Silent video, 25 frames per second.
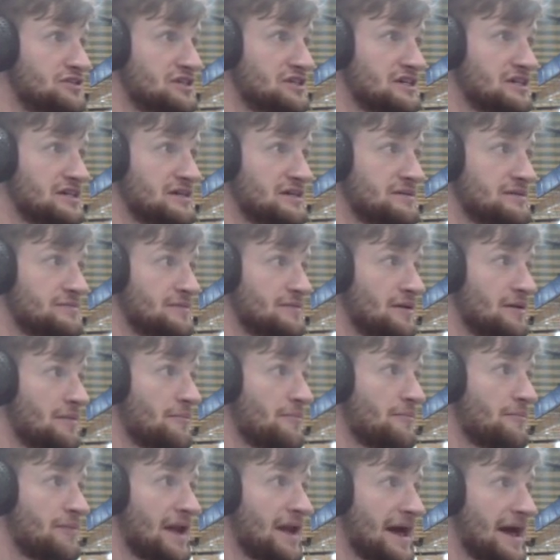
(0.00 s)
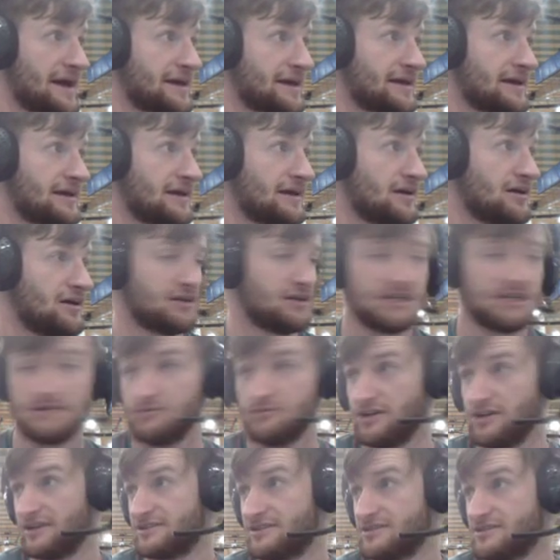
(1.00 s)
Team Black or Team
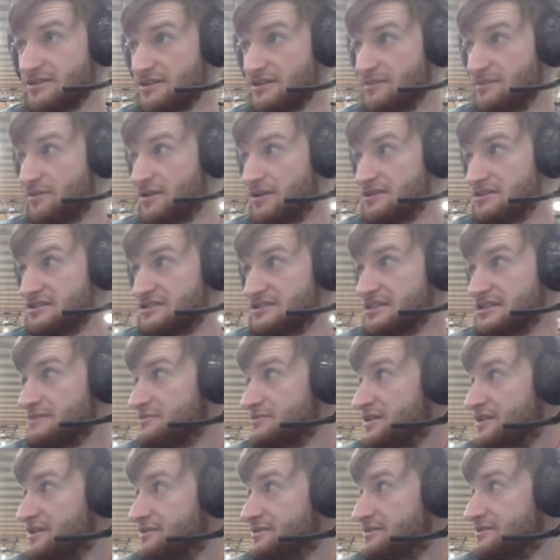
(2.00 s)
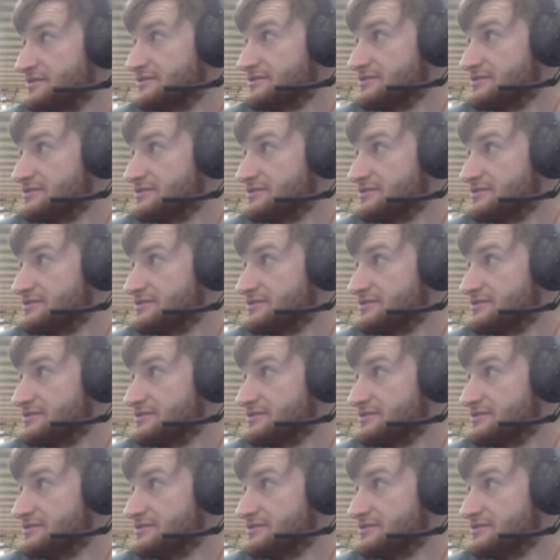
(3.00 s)
Red. Sorry, apologies, Team Red.